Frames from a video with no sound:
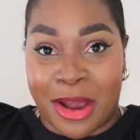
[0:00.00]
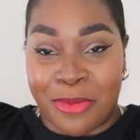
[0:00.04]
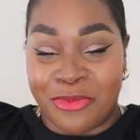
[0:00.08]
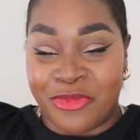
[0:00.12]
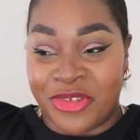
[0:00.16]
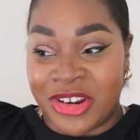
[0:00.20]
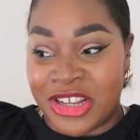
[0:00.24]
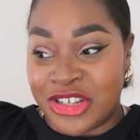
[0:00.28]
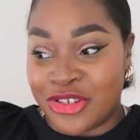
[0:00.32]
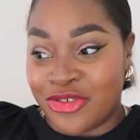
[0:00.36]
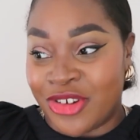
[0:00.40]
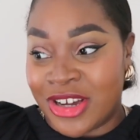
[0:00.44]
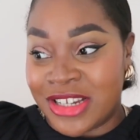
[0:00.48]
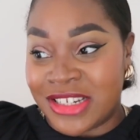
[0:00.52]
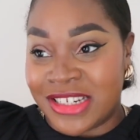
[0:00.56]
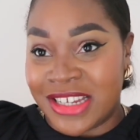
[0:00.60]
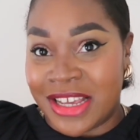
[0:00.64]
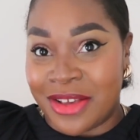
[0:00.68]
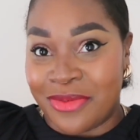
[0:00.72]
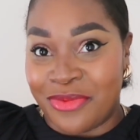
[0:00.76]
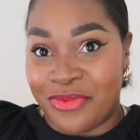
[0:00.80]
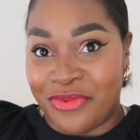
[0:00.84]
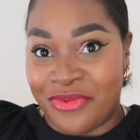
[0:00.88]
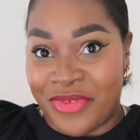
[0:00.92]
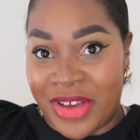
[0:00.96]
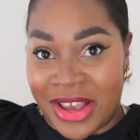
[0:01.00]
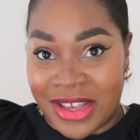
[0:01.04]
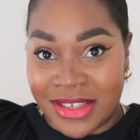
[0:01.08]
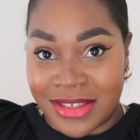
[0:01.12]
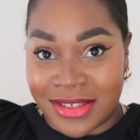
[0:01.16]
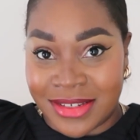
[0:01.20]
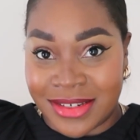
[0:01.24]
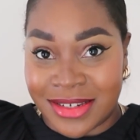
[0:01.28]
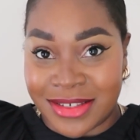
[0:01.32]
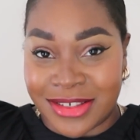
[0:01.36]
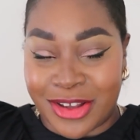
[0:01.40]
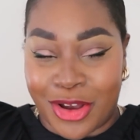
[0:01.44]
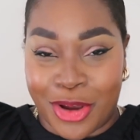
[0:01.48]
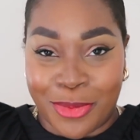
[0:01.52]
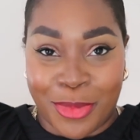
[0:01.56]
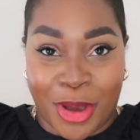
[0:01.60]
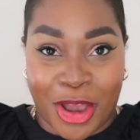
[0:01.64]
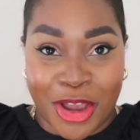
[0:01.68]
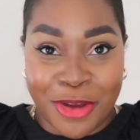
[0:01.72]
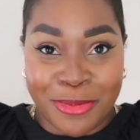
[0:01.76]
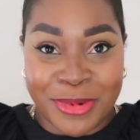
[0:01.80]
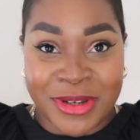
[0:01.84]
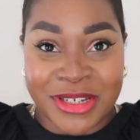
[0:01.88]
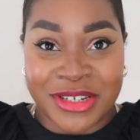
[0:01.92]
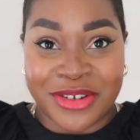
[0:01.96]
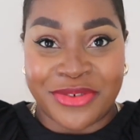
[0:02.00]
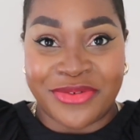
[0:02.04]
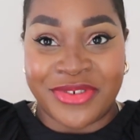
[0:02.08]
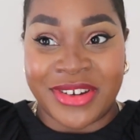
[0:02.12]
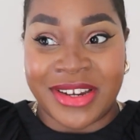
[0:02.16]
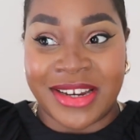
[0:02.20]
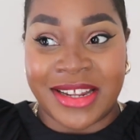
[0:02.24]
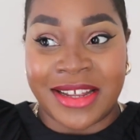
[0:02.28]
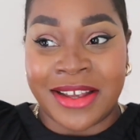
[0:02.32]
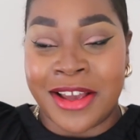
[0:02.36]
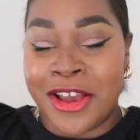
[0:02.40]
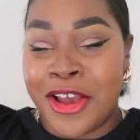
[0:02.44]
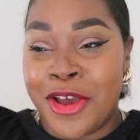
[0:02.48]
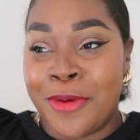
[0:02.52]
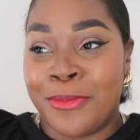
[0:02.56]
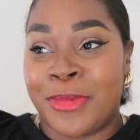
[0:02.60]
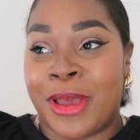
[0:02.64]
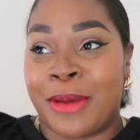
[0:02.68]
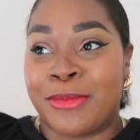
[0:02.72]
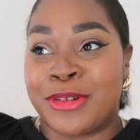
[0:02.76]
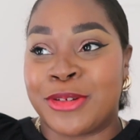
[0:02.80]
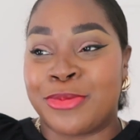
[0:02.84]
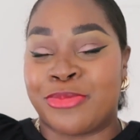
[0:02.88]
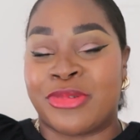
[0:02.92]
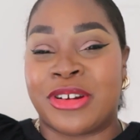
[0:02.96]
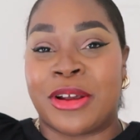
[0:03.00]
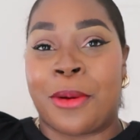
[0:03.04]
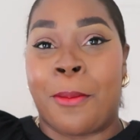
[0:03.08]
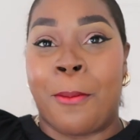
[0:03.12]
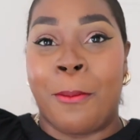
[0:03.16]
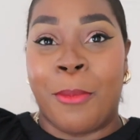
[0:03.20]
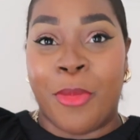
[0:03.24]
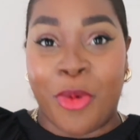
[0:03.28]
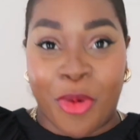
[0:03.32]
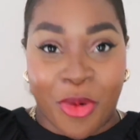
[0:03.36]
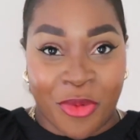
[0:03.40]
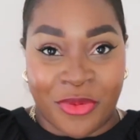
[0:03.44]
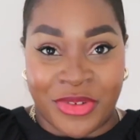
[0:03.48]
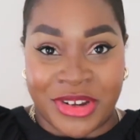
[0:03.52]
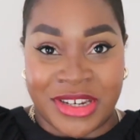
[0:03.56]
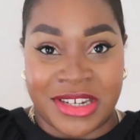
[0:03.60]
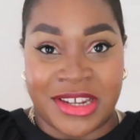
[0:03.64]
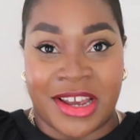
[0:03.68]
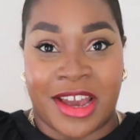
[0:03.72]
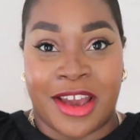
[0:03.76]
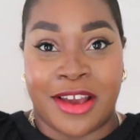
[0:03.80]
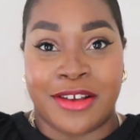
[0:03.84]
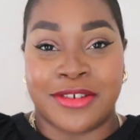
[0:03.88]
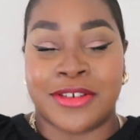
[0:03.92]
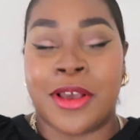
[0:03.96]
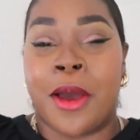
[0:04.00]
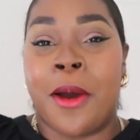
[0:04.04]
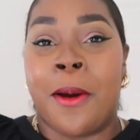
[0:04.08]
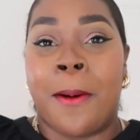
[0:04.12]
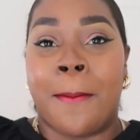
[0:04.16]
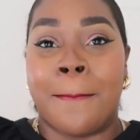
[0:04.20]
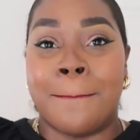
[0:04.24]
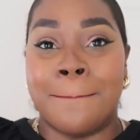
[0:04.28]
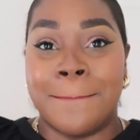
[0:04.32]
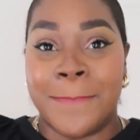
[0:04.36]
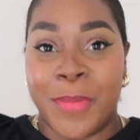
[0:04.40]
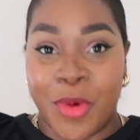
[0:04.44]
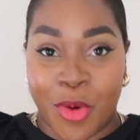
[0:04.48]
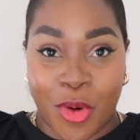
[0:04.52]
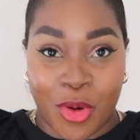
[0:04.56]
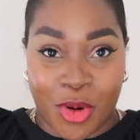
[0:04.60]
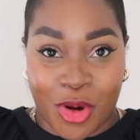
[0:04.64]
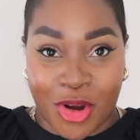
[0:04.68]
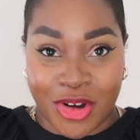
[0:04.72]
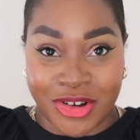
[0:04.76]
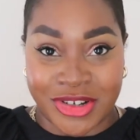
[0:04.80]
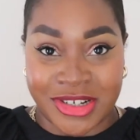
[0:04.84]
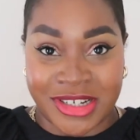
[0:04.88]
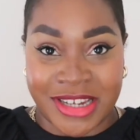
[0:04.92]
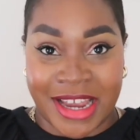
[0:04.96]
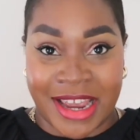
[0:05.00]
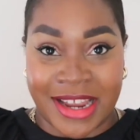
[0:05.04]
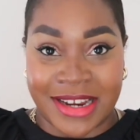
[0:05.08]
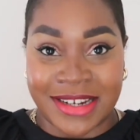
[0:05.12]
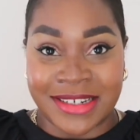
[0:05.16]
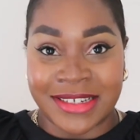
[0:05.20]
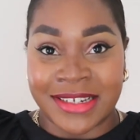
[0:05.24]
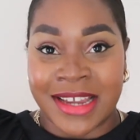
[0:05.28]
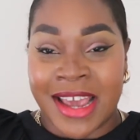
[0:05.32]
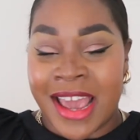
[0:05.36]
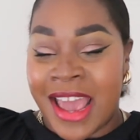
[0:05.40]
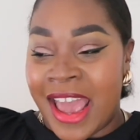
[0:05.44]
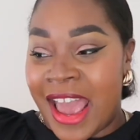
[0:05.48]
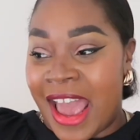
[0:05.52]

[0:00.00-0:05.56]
I'm really trying to invest, so I'm hoping to really be able to bring more videos, more content,